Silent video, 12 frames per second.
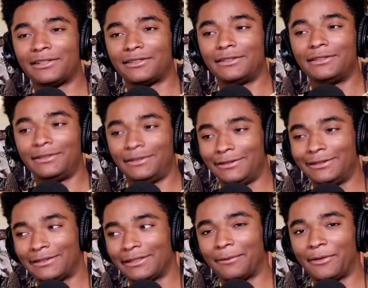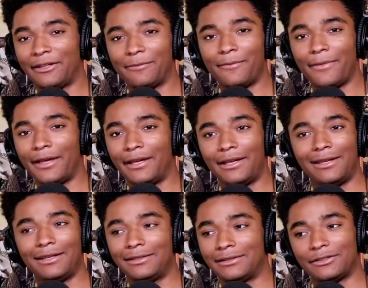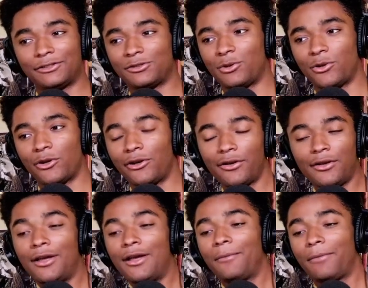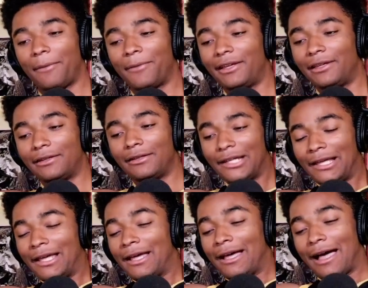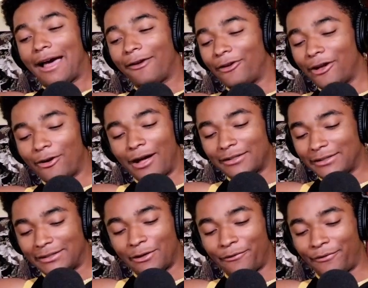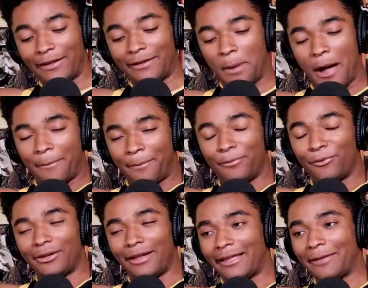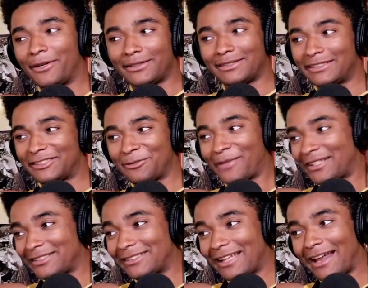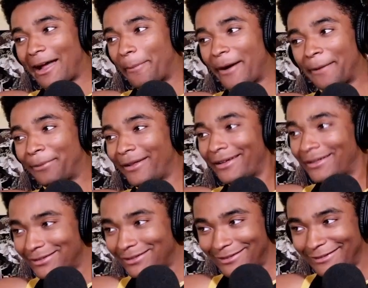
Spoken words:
He's gonna be an amazing scorer. But I mean, I don't know. I just don't think Pop would like him in his system. That's just not how Pop plays.